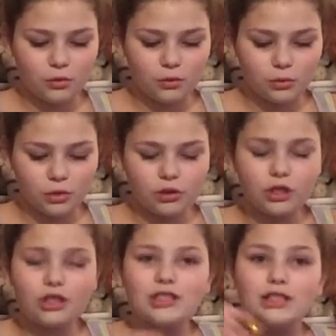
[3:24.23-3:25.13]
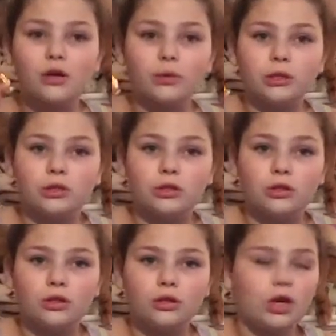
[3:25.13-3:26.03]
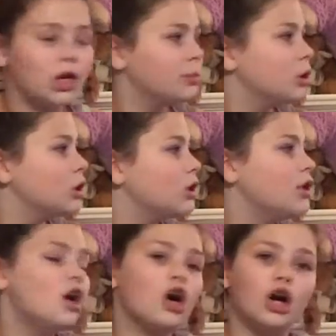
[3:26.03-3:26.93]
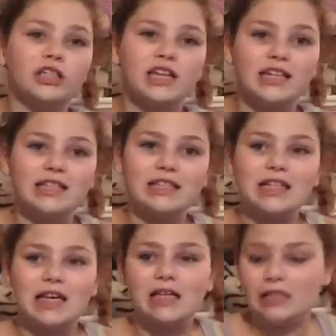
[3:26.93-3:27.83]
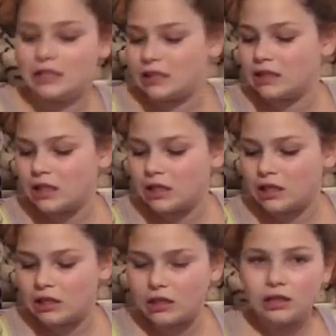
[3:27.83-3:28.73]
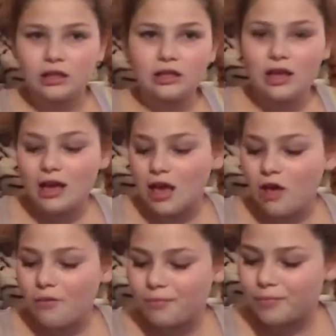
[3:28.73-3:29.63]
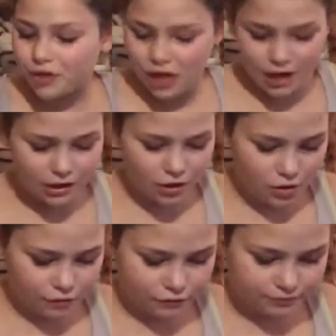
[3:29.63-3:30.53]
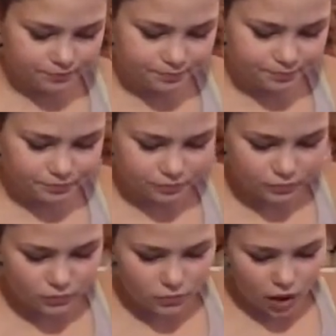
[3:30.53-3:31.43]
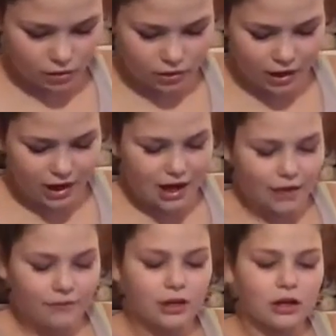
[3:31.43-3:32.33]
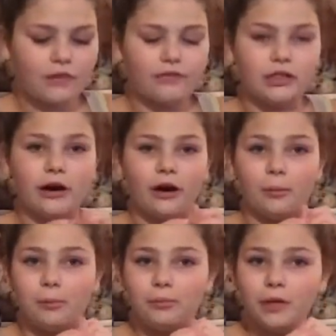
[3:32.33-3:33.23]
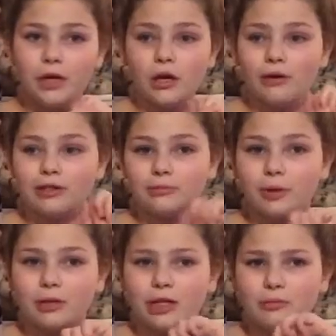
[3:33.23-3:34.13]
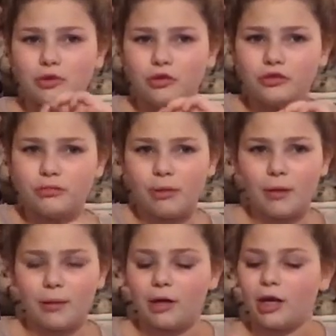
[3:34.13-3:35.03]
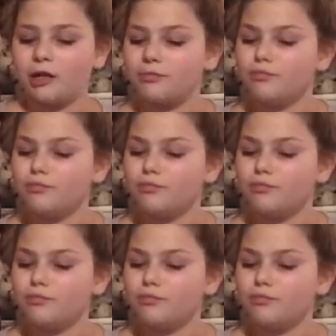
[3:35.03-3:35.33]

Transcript: Werther's original caramel hard candies because they help kind of. And then I have a lot of gum, which I'm probably gonna move to my backpack.